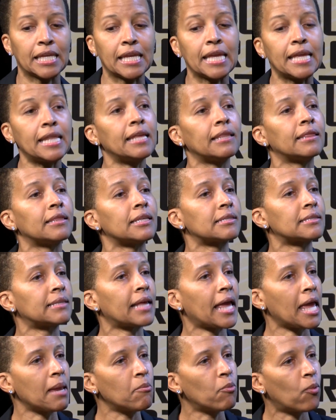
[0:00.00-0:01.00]
eating the
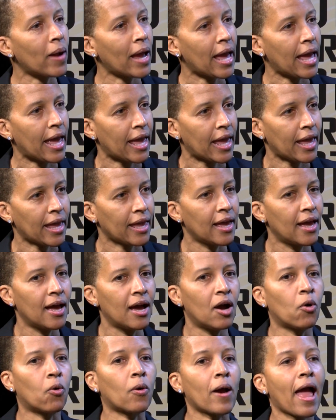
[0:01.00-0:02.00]
same way,
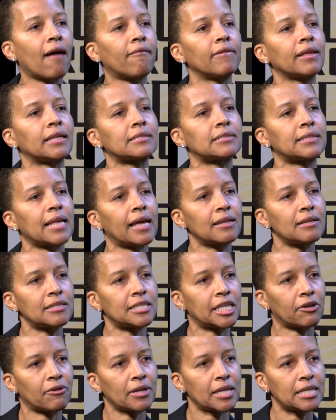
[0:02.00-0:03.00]
or having a
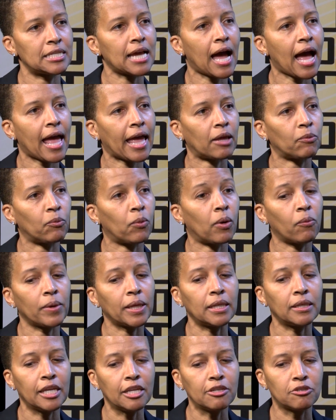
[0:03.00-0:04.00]
sedentary diet, what
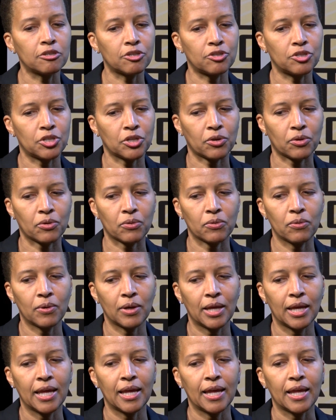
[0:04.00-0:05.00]
we need to do
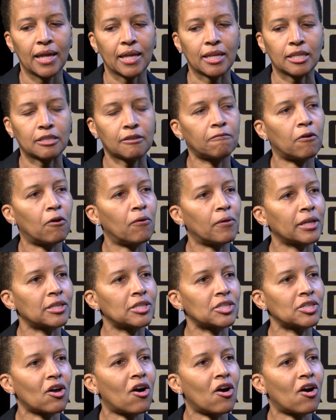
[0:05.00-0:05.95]
is focus